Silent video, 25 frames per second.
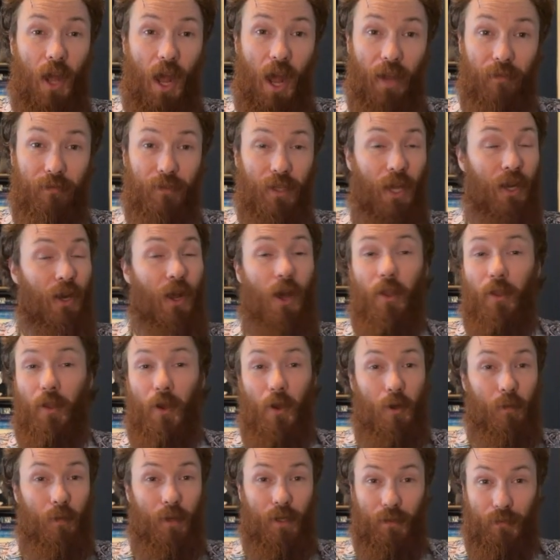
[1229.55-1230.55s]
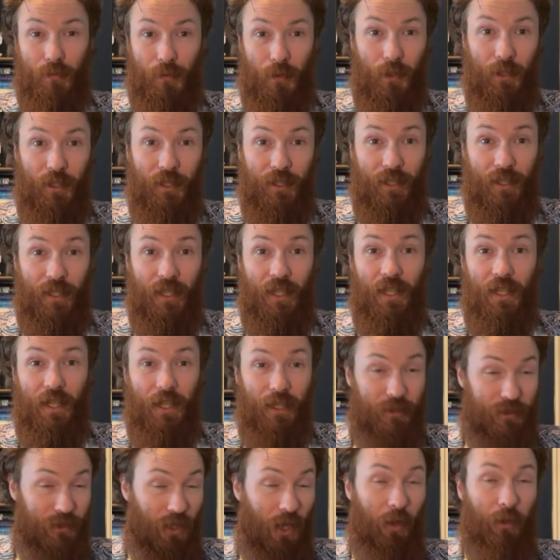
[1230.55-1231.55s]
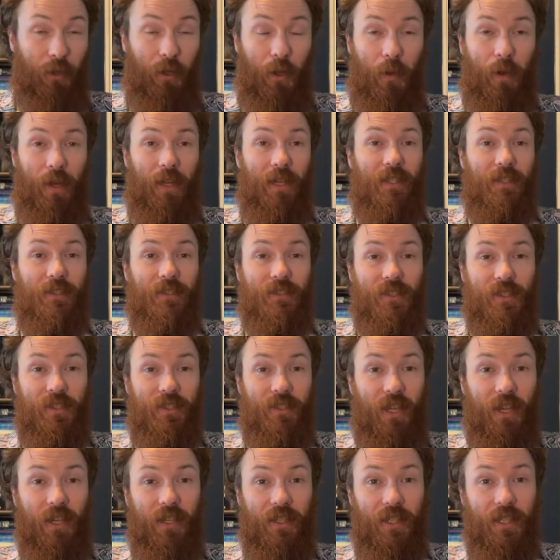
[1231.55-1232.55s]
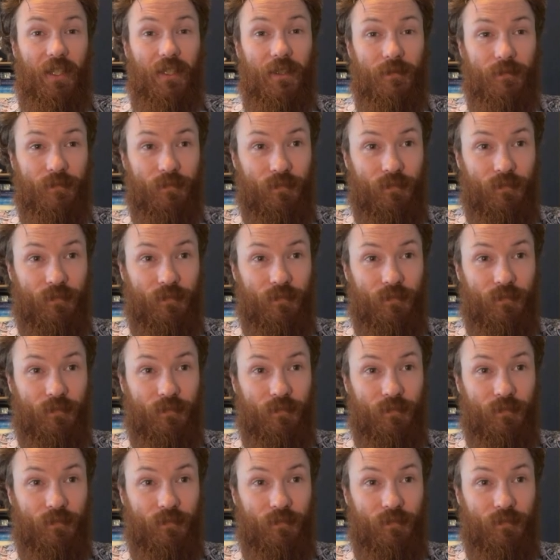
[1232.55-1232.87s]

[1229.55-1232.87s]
I've done all the homework for you. I don't know what else to tell you.